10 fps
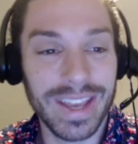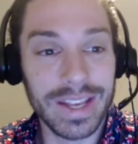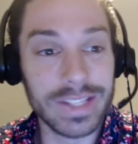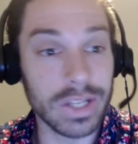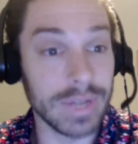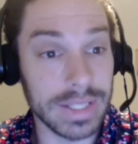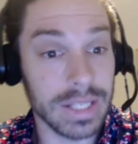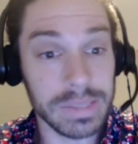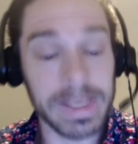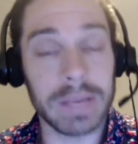So it
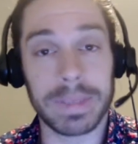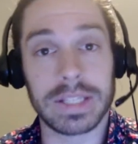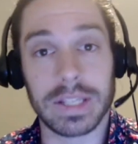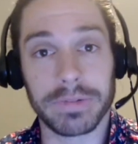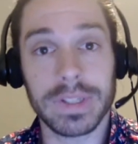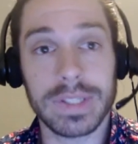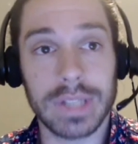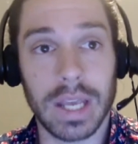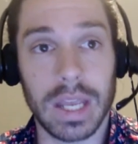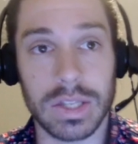does make a big
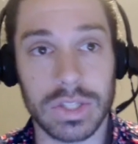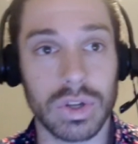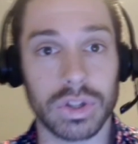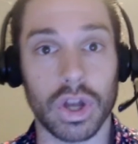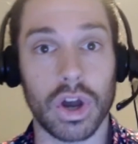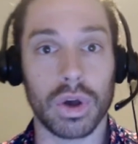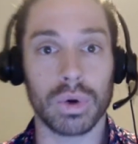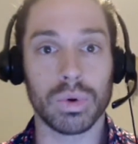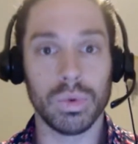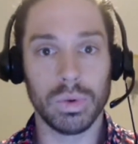difference. It's not the
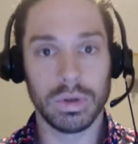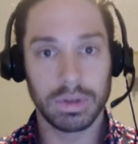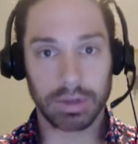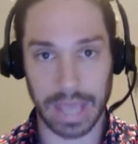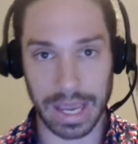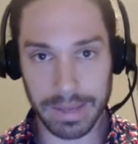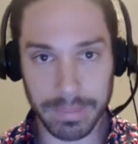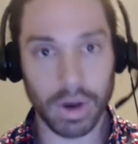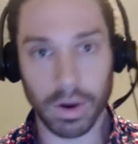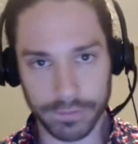whole game,
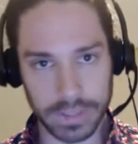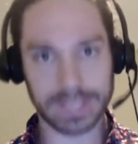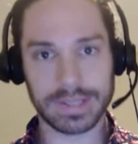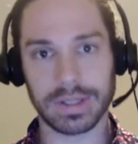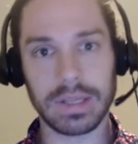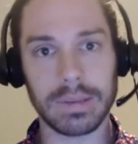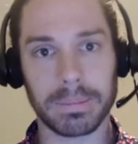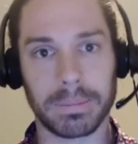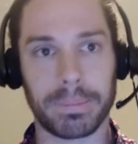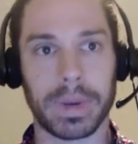obviously,
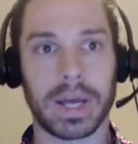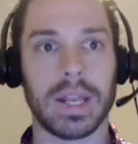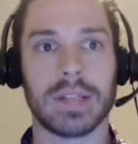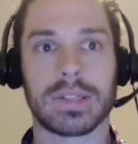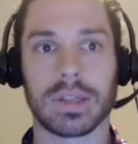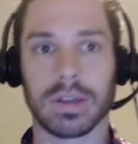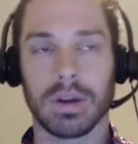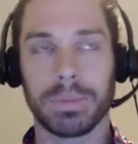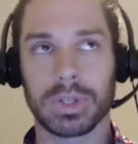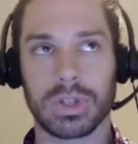but it's an
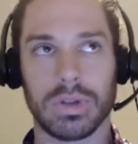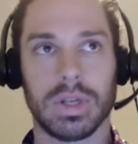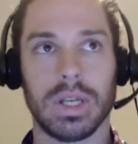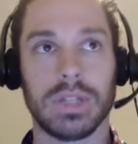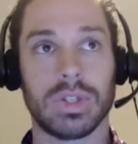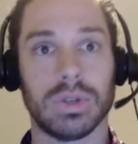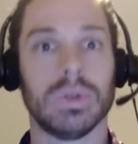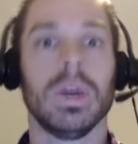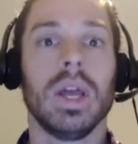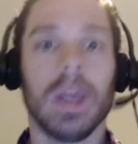opportunity to
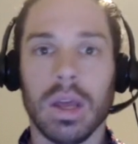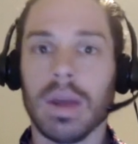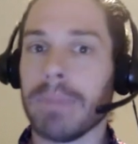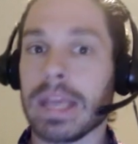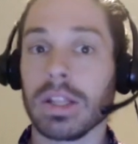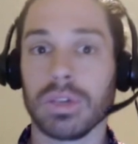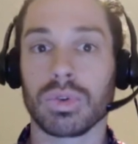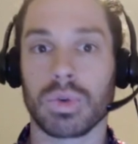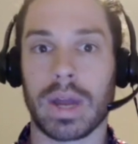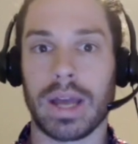make a little
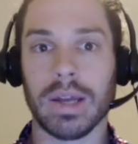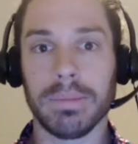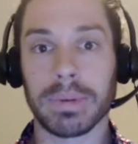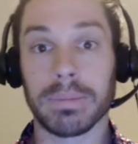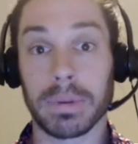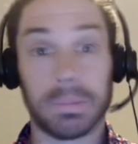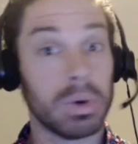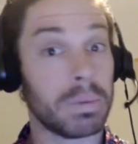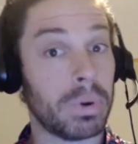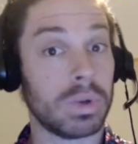ground, but more
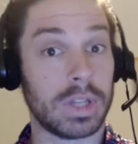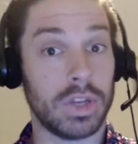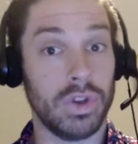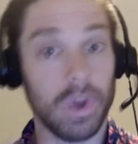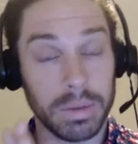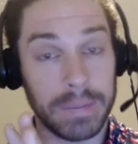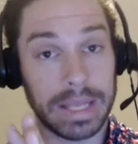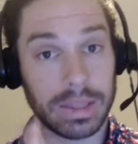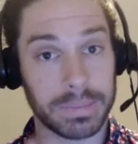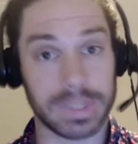importantly, not
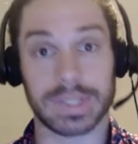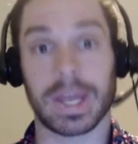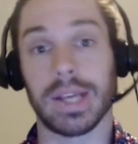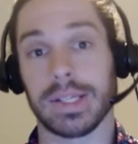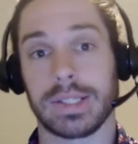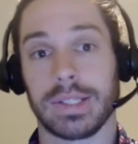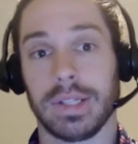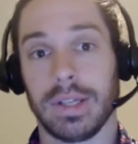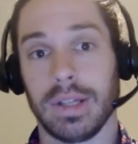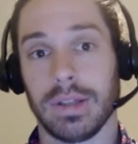make the mistakes
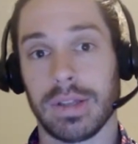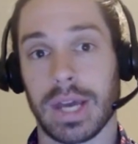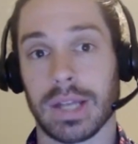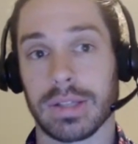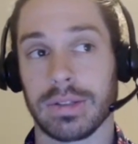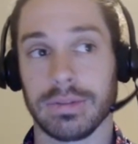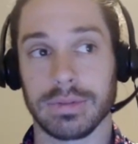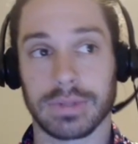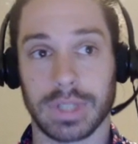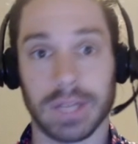that
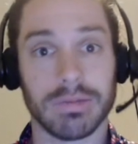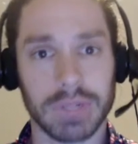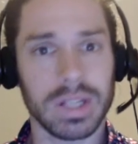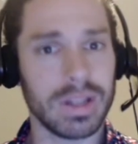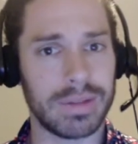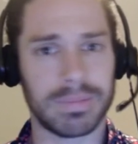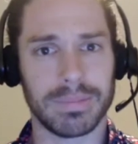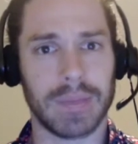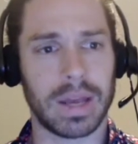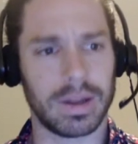can really
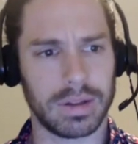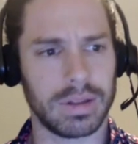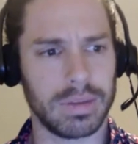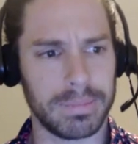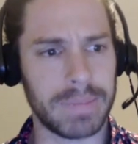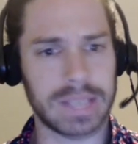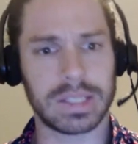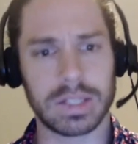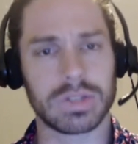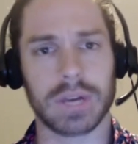mess
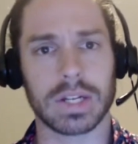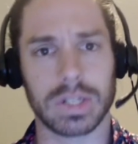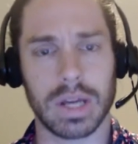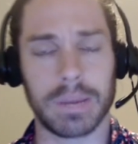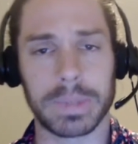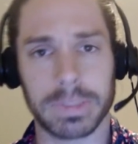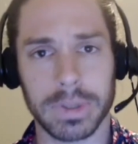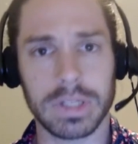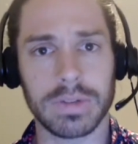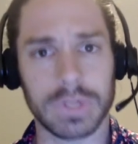an interaction up,
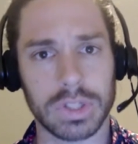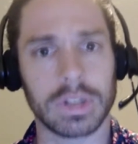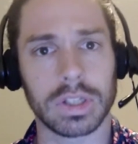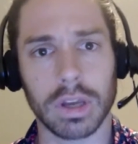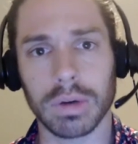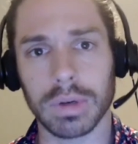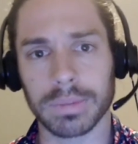especially if it's early going.